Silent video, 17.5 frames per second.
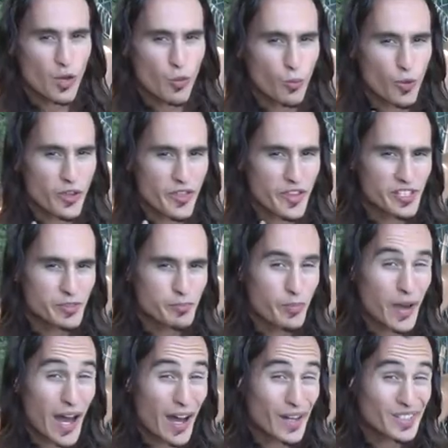When this
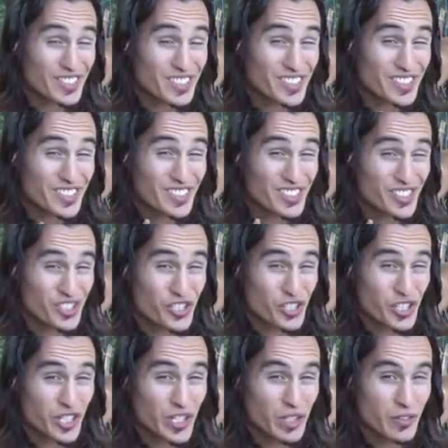balance is
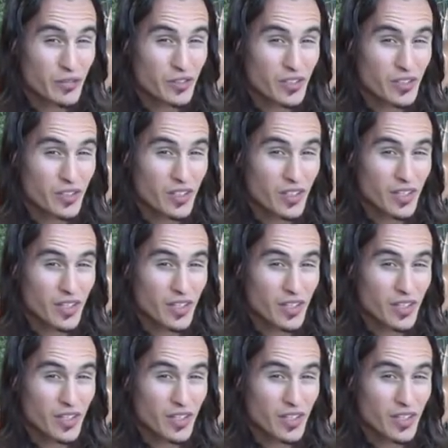achieved,